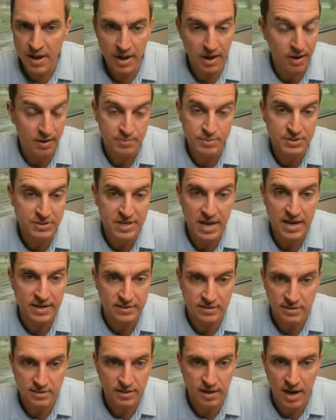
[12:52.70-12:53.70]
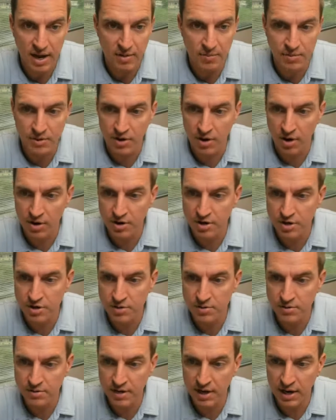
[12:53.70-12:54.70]
obsessed, I would
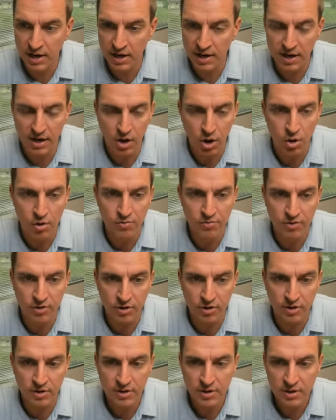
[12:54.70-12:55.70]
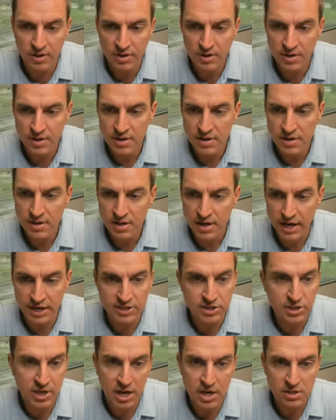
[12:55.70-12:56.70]
argue, over
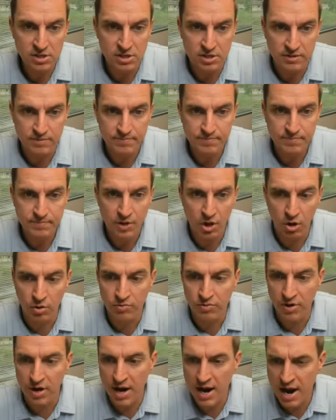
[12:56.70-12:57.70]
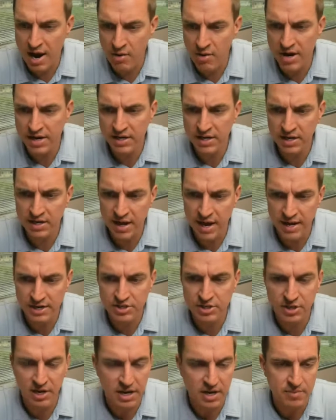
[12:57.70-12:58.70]
education, over how I could
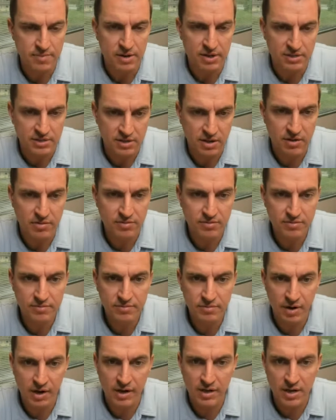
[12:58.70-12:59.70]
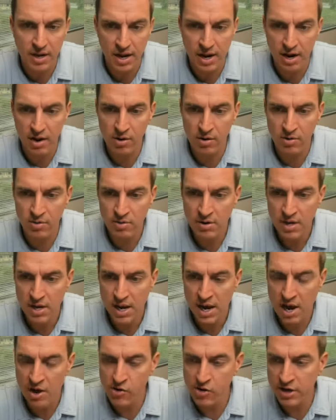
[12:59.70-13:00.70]
educate myself, right? How
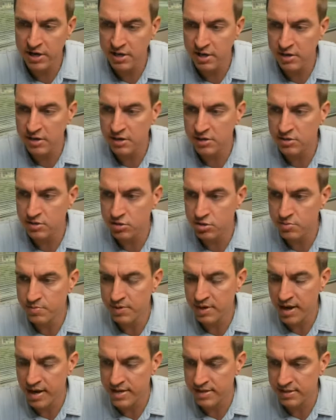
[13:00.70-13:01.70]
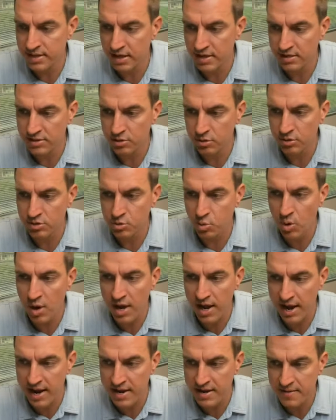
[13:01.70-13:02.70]
I could consume content. So it's
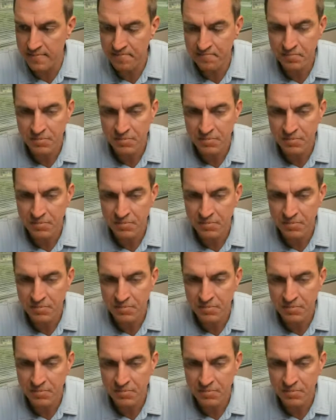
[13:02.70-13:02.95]
why,